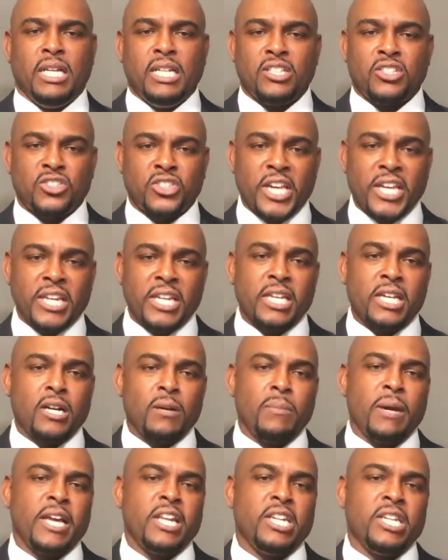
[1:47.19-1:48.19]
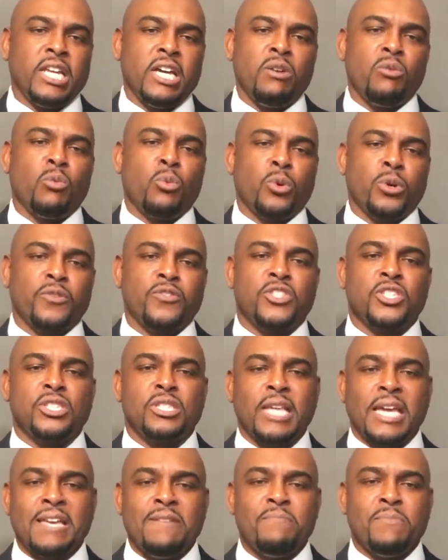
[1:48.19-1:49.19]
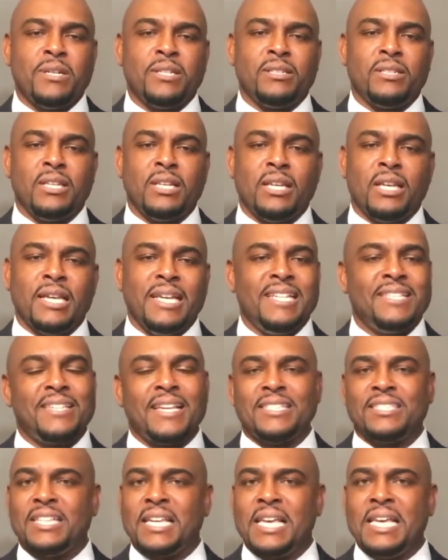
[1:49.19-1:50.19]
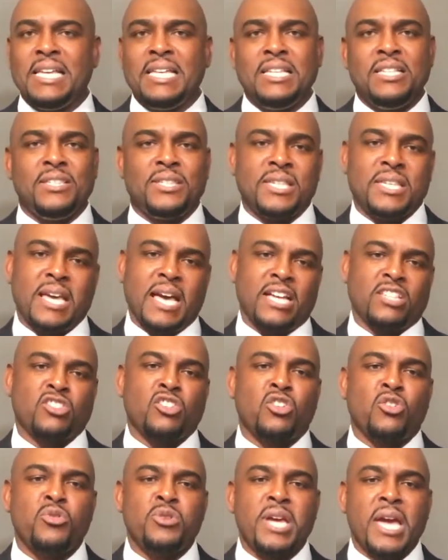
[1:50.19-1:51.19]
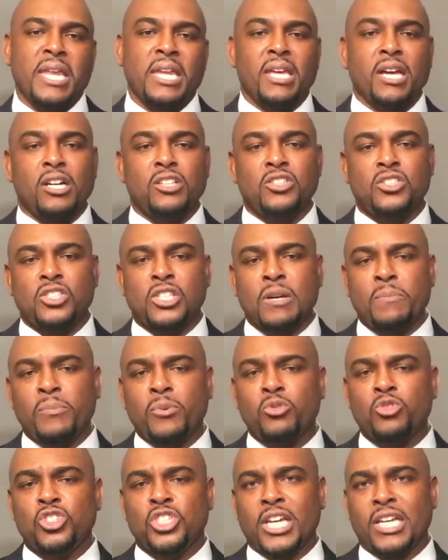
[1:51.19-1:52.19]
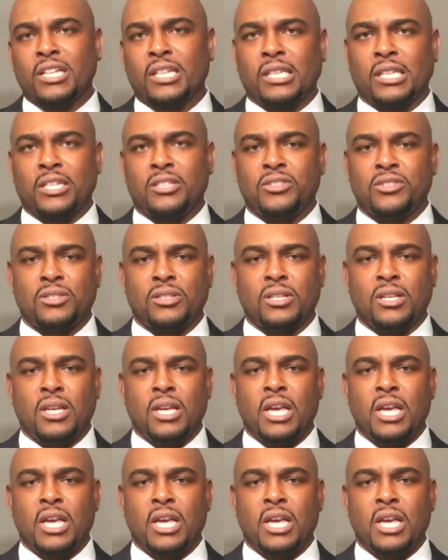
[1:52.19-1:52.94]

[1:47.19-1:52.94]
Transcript: Setting up a net worth statement is as easy as creating a simple checklist